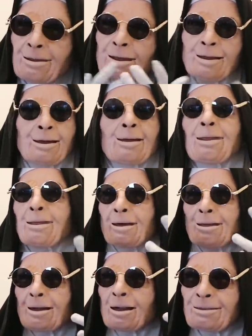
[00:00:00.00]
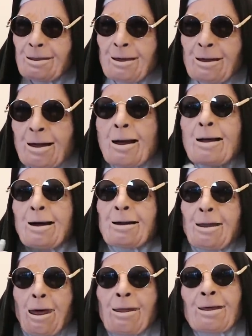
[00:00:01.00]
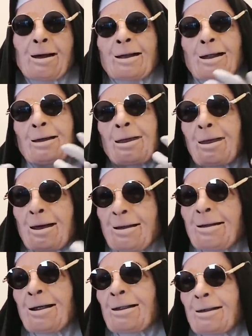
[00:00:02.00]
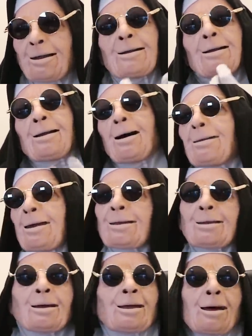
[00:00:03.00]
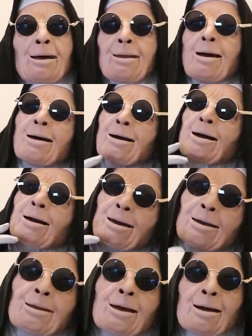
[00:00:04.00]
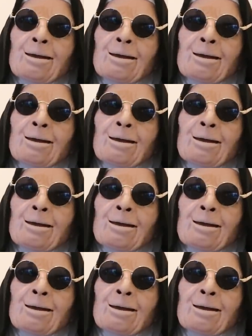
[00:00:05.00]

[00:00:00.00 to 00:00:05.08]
We see the work you guys put in and hope you guys get the recognition and the love that you deserve in Korea,